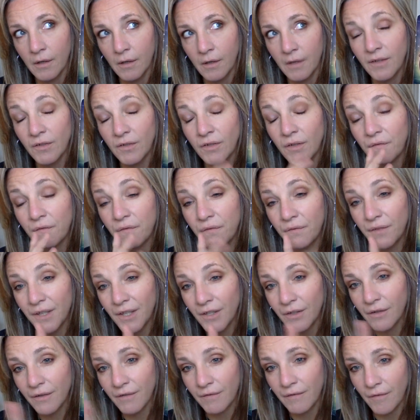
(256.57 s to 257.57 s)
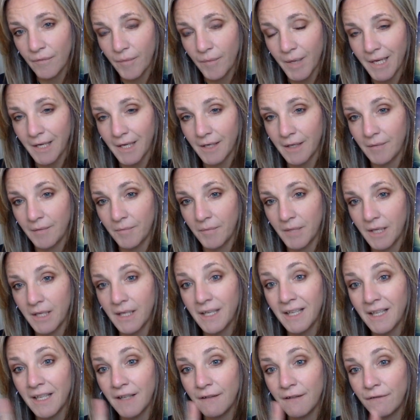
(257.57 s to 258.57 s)
There's a fear of abandonment
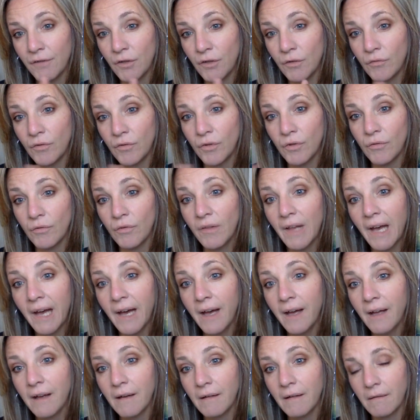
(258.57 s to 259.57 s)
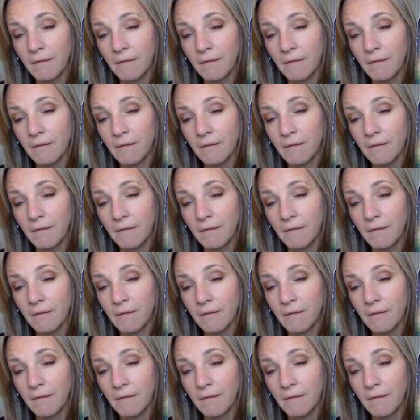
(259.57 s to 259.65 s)
if you do that.